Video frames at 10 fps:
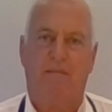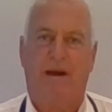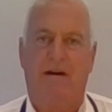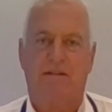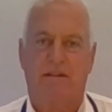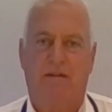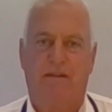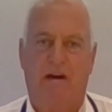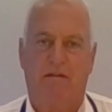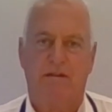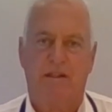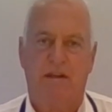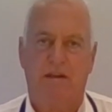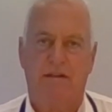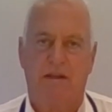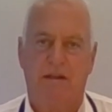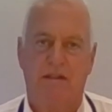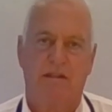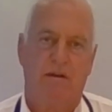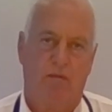about sunflower seeds
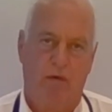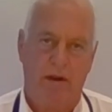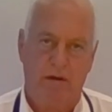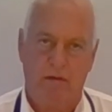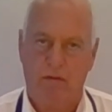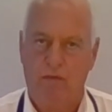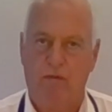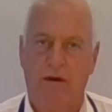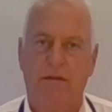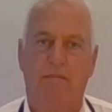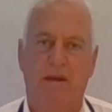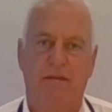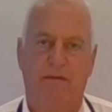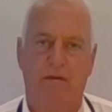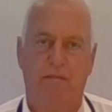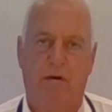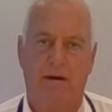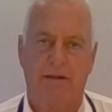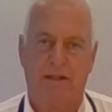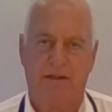is when you run them in the food
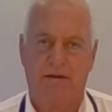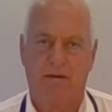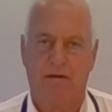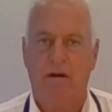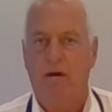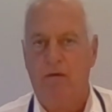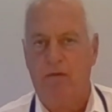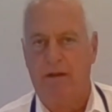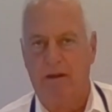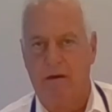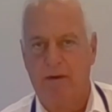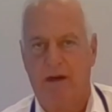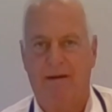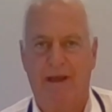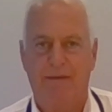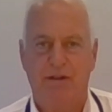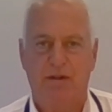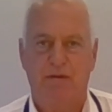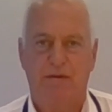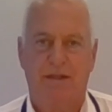processor with a little bit of lemon
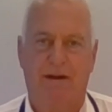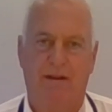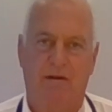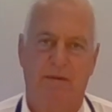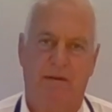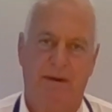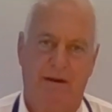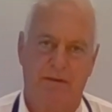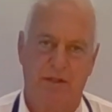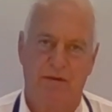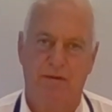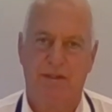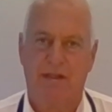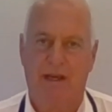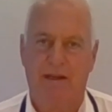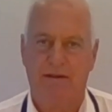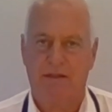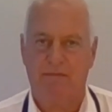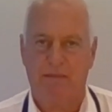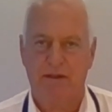juice and a little bit of pickle juice and
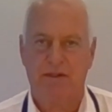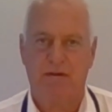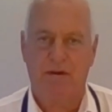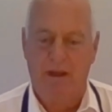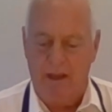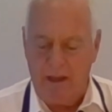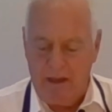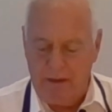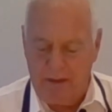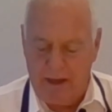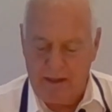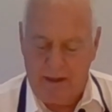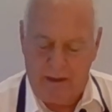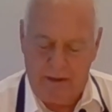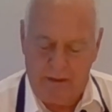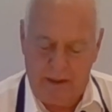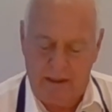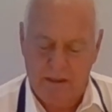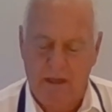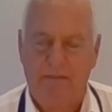some mustard, then
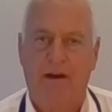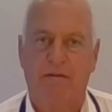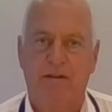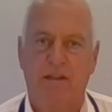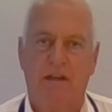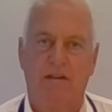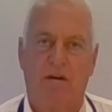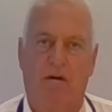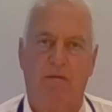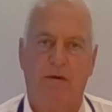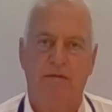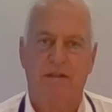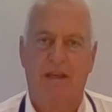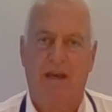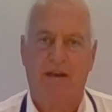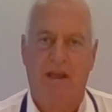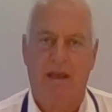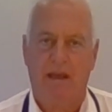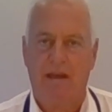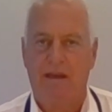the sunflower seeds almost
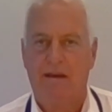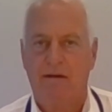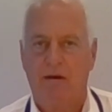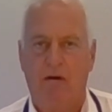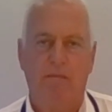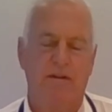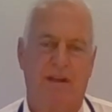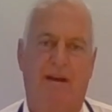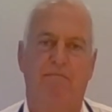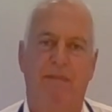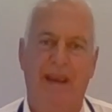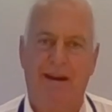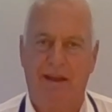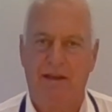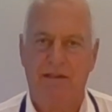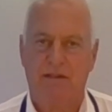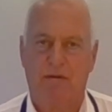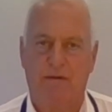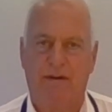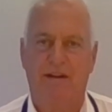like a mayonnaise
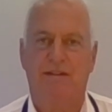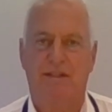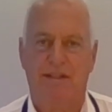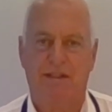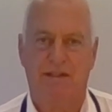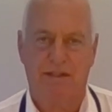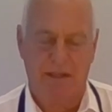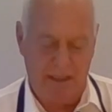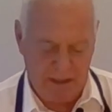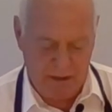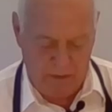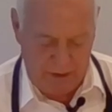sort of consistency to